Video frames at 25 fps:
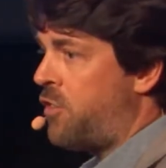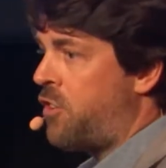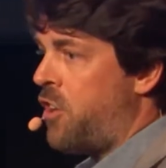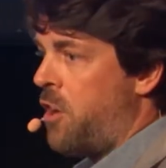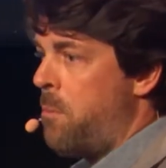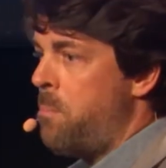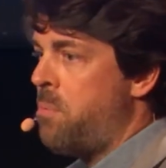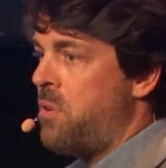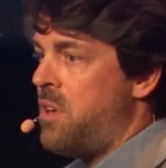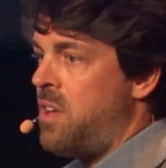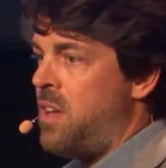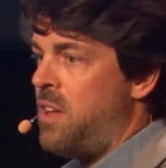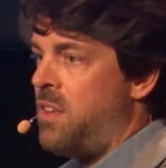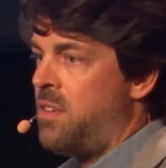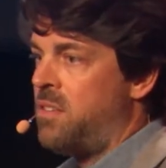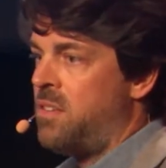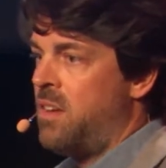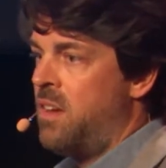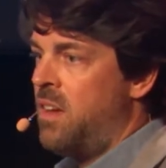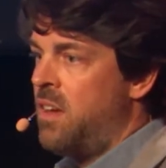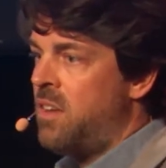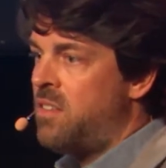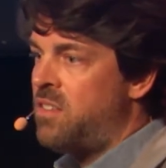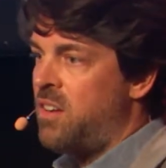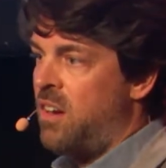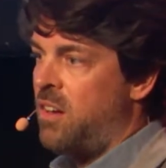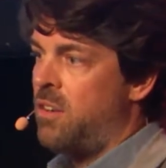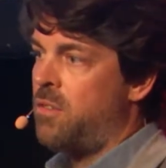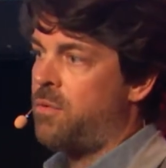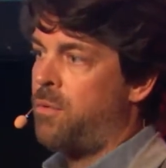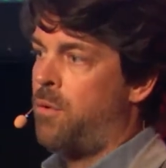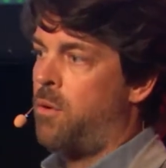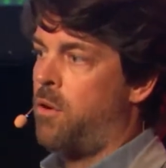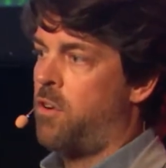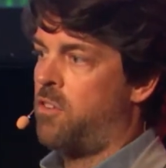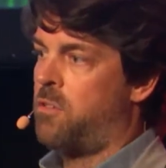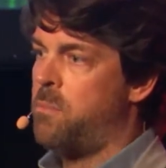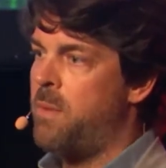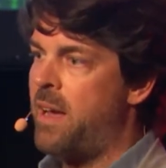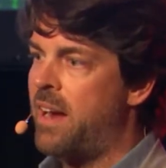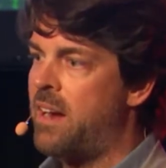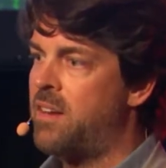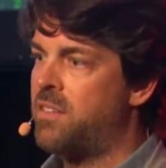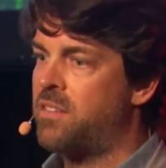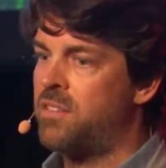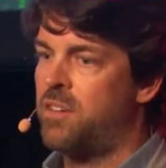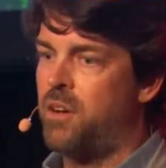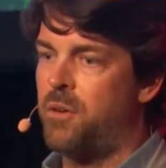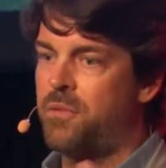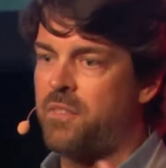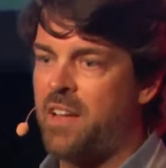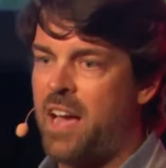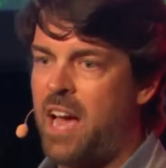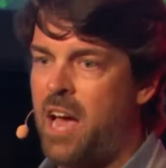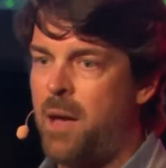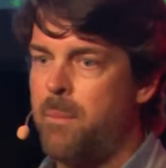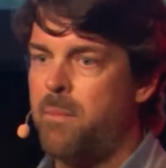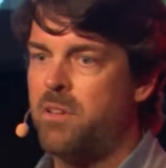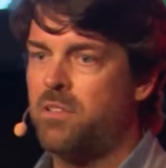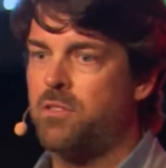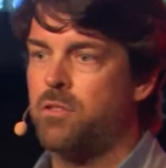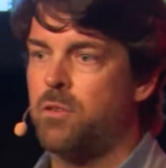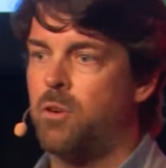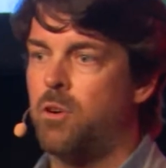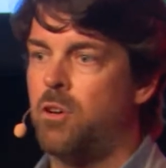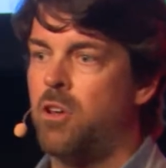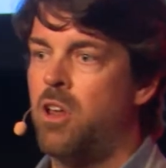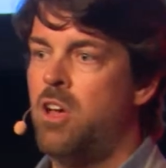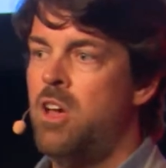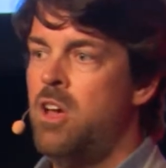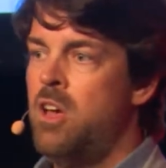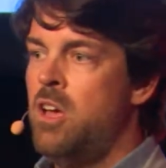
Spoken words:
companies, Salesforce, Microsoft, Amazon,